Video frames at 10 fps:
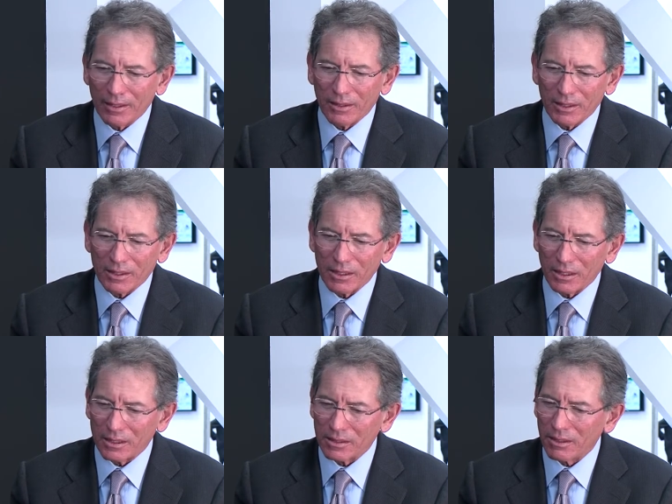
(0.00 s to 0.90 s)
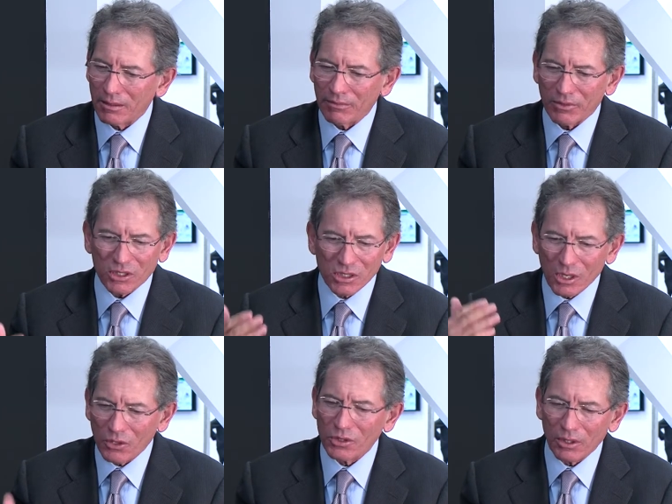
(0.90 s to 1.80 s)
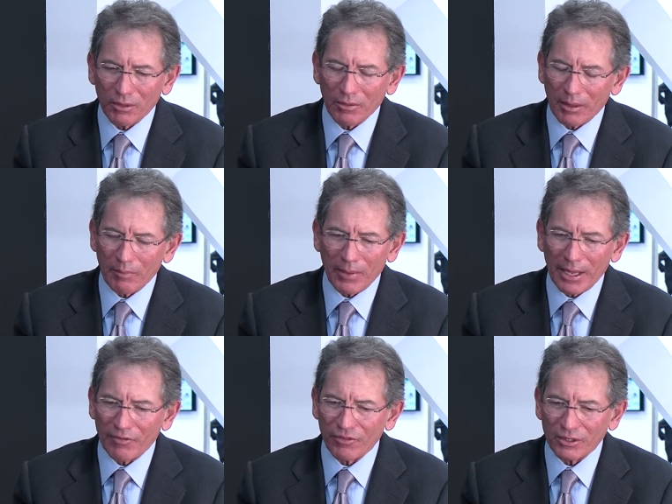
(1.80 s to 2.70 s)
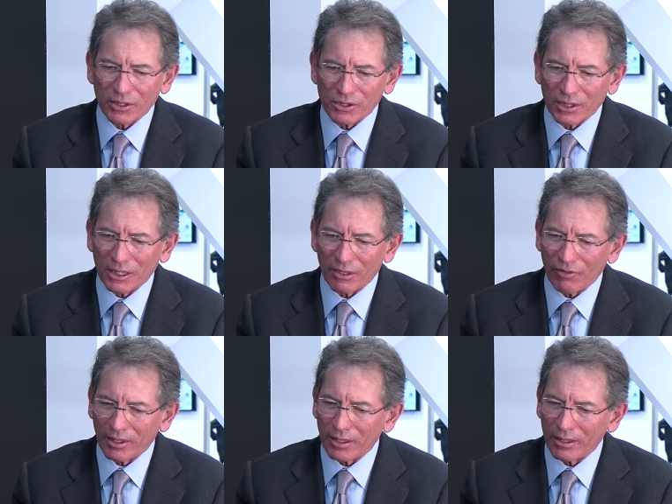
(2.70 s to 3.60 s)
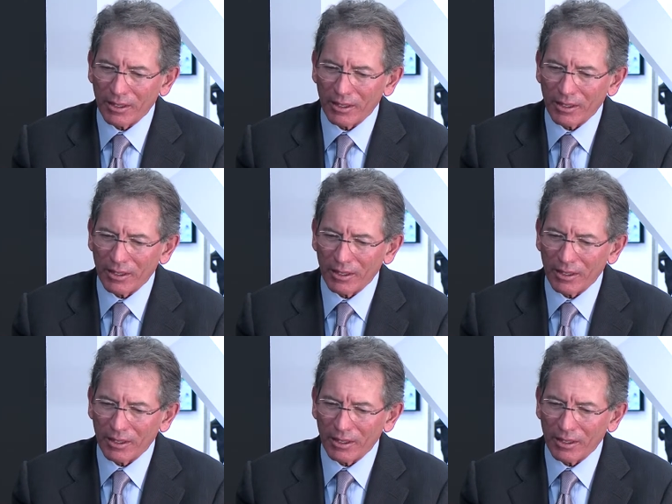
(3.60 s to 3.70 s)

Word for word: This is, the social benefits are significant.